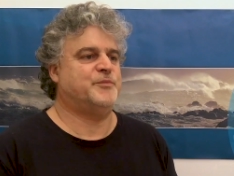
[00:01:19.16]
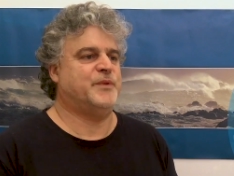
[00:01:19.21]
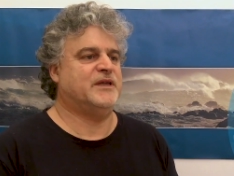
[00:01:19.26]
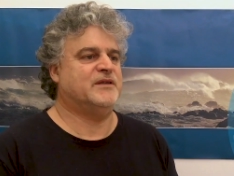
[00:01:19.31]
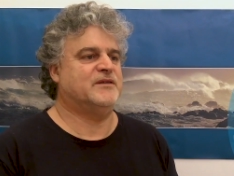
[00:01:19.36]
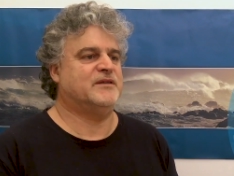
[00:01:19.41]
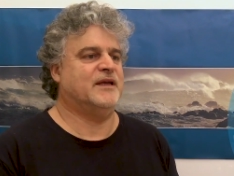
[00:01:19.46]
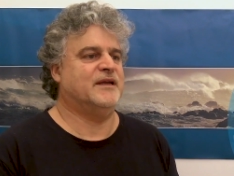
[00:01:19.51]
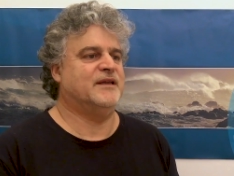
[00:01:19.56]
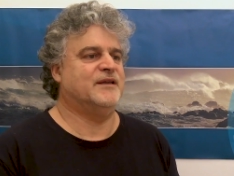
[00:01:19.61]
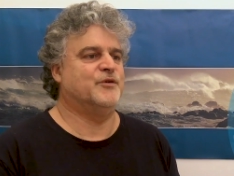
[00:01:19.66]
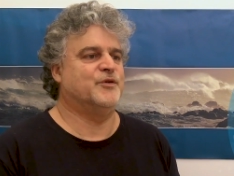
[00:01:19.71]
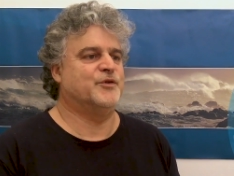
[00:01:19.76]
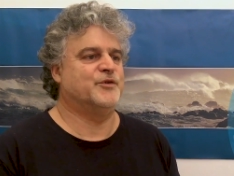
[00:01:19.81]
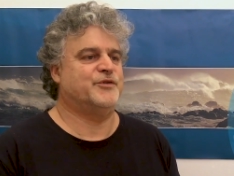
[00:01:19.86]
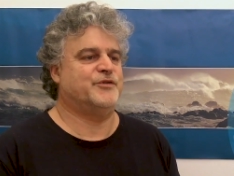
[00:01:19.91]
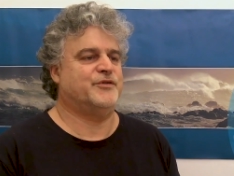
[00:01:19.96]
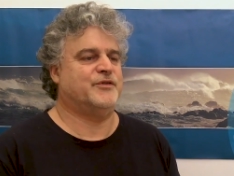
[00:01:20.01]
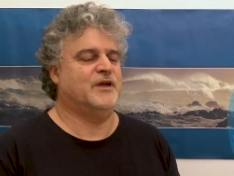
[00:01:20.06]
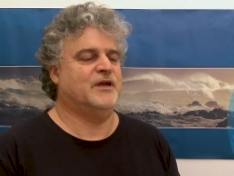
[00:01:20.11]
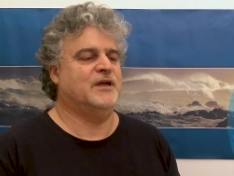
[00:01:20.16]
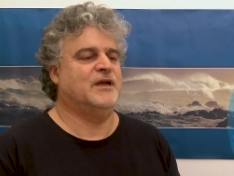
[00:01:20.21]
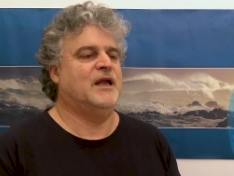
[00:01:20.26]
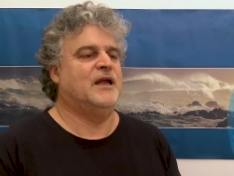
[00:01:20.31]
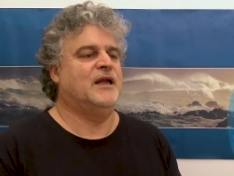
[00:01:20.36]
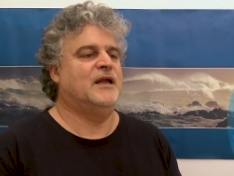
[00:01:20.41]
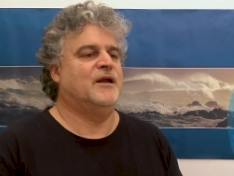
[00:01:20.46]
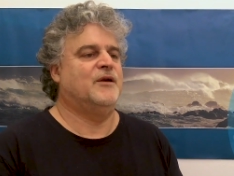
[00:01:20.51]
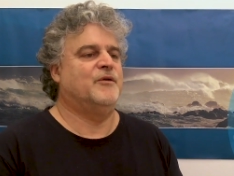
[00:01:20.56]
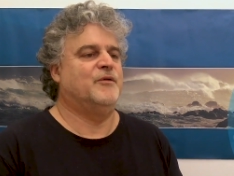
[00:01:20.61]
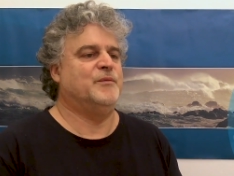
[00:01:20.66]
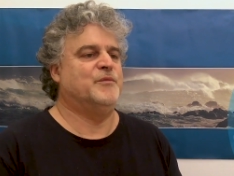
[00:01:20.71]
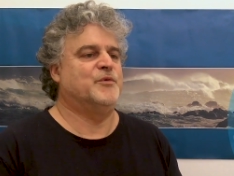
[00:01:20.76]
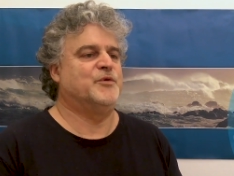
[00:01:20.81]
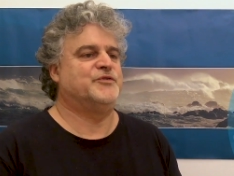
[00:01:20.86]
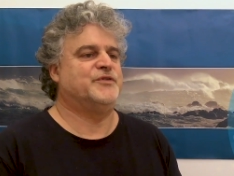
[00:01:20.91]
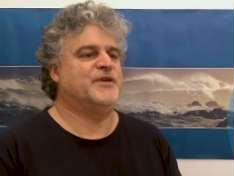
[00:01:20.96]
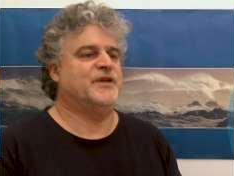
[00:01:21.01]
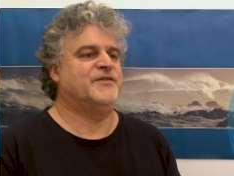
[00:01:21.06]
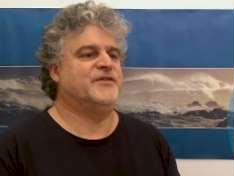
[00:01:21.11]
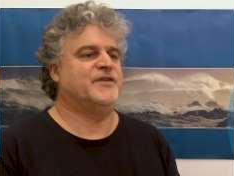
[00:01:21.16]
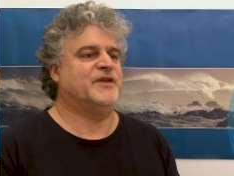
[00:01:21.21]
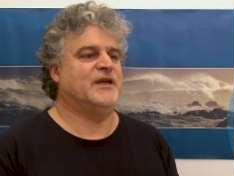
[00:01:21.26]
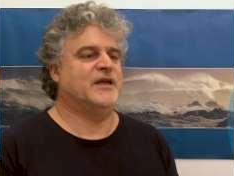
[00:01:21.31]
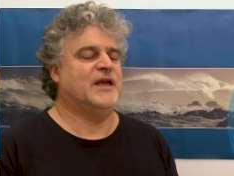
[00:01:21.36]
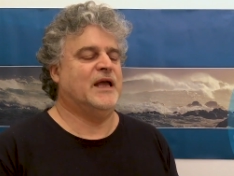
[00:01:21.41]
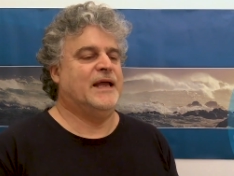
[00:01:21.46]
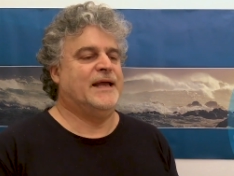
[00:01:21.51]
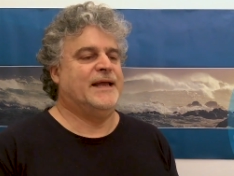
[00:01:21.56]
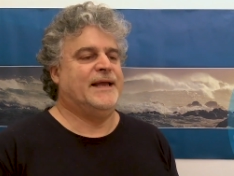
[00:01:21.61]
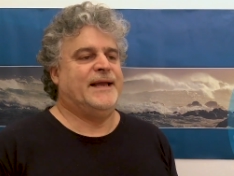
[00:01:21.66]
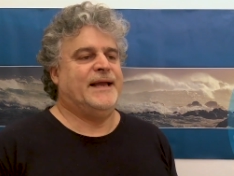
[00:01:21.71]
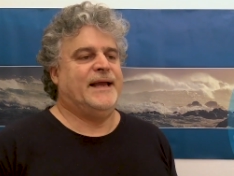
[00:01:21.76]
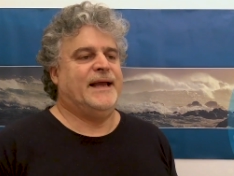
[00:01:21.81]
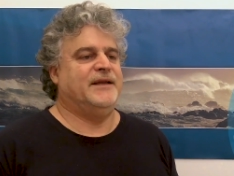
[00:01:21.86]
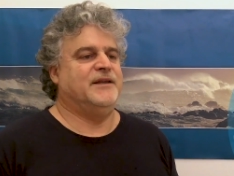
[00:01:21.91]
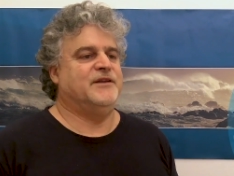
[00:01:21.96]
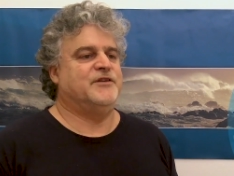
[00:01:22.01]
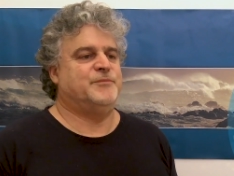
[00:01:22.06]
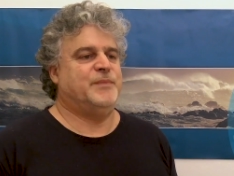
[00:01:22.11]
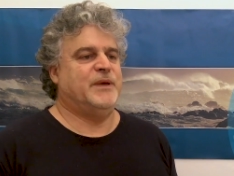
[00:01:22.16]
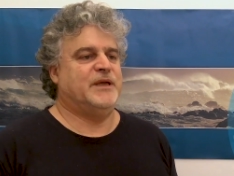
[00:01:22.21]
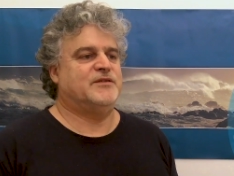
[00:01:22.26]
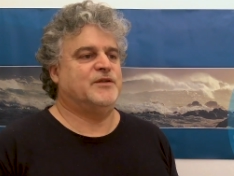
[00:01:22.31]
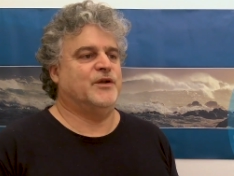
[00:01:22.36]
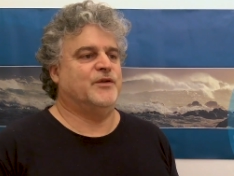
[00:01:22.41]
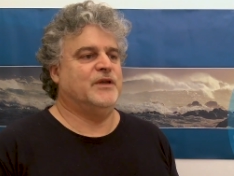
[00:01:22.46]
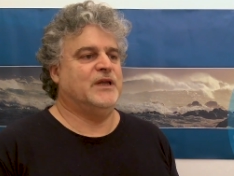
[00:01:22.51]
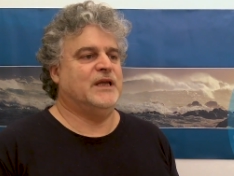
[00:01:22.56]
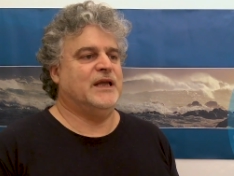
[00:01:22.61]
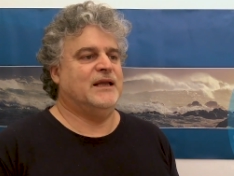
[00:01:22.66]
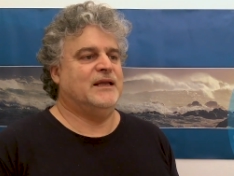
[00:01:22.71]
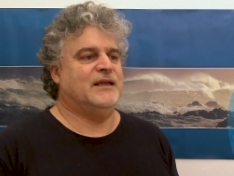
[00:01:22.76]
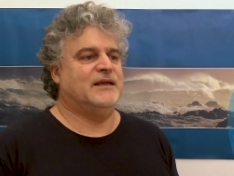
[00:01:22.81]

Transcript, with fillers: space and Earth remote sensing. And it's based on the